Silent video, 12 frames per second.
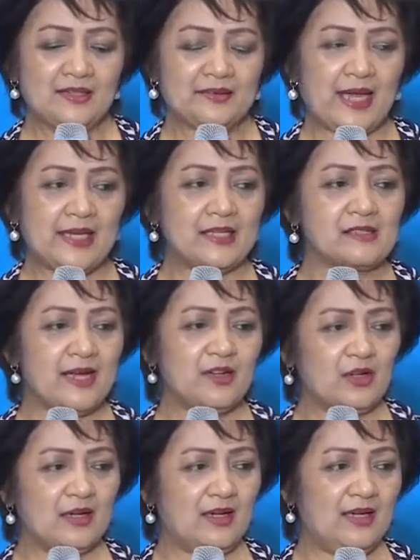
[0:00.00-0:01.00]
taking
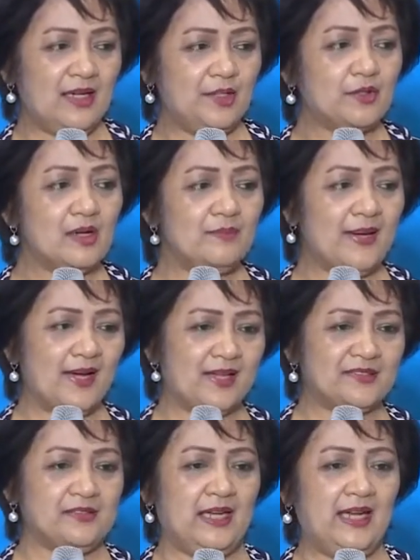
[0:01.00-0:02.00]
regularly your
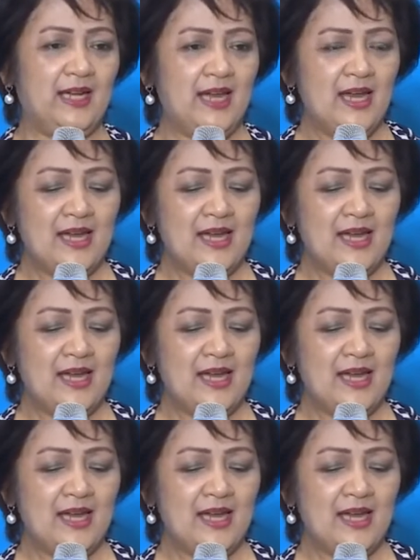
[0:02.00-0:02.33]
Omega-3